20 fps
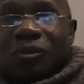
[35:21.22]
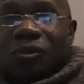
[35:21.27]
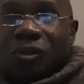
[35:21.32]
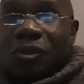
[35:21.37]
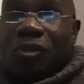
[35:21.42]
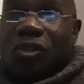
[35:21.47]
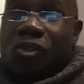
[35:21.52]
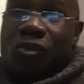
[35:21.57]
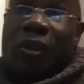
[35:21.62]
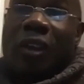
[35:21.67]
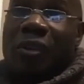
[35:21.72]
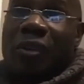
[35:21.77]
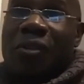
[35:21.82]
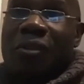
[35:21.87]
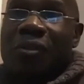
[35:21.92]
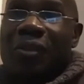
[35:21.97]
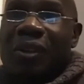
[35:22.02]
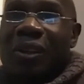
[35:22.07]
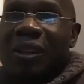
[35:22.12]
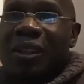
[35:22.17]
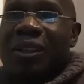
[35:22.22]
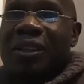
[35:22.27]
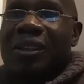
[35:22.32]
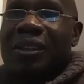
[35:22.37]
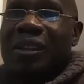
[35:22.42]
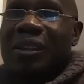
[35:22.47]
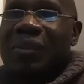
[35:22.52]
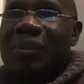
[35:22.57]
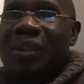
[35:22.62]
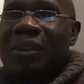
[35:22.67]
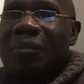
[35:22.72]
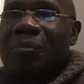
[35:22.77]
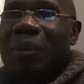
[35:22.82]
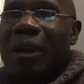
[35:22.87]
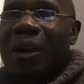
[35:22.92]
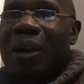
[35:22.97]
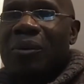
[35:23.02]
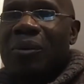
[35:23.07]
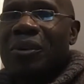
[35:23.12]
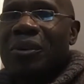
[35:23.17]
her strength. Really, I mean, the
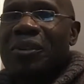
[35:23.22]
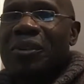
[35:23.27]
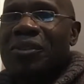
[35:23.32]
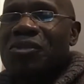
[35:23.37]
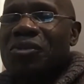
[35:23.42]
power and the